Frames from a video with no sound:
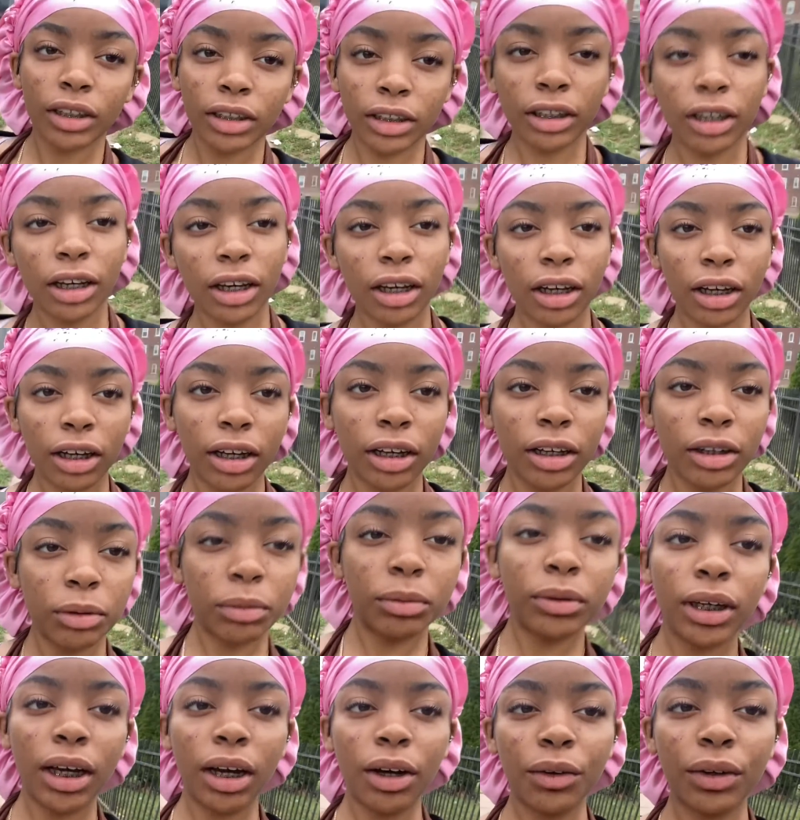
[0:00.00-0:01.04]
Yeah,
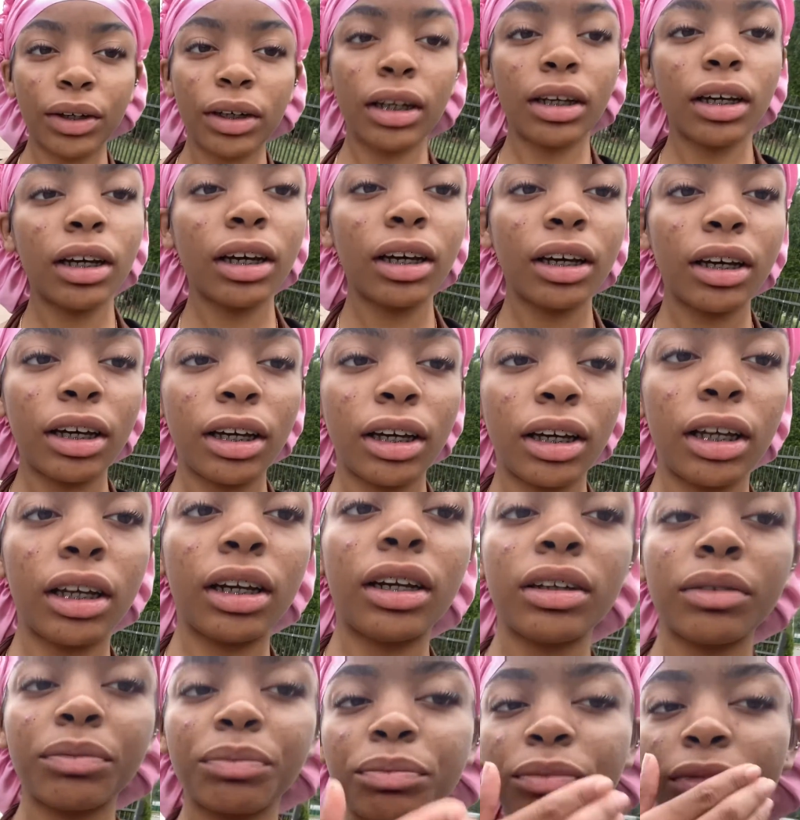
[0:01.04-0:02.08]
we out in the hood,
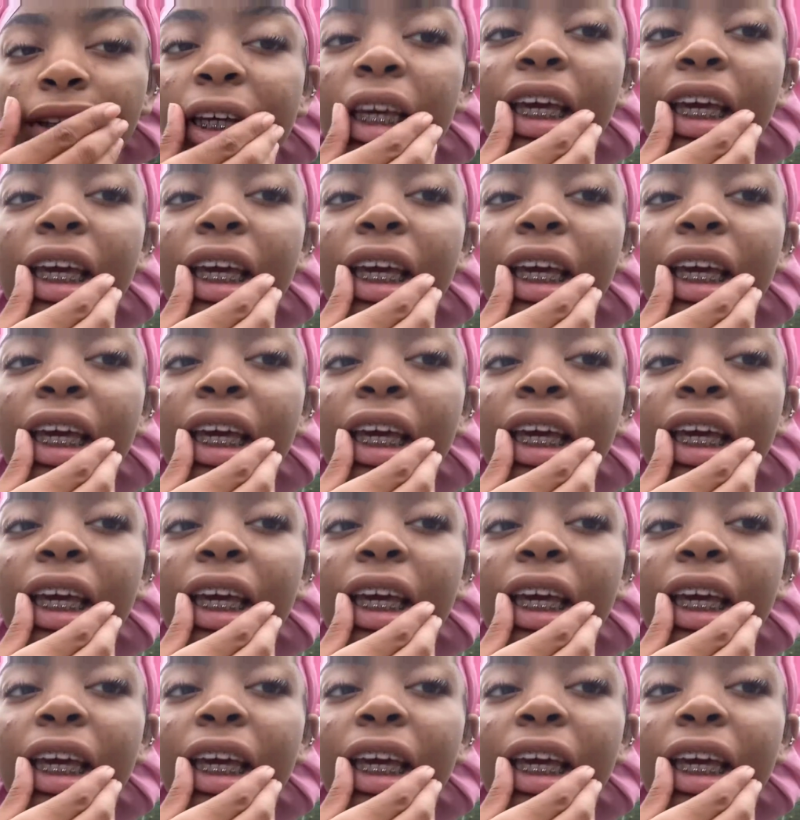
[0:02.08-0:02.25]
the